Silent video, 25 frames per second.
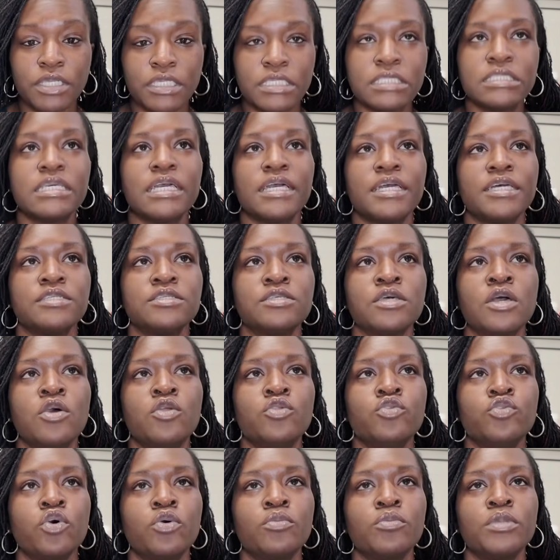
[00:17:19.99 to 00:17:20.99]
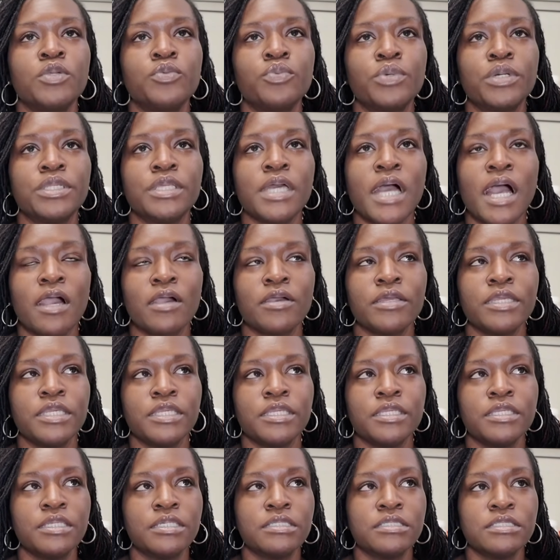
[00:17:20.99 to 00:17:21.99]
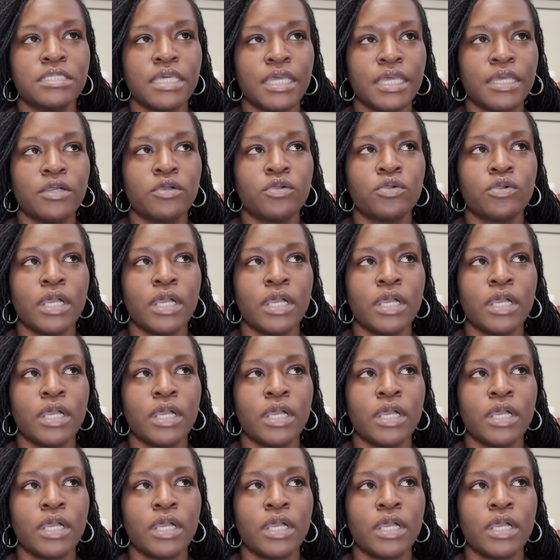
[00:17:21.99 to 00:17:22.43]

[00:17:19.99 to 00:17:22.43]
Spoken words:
He says normally how he can tell,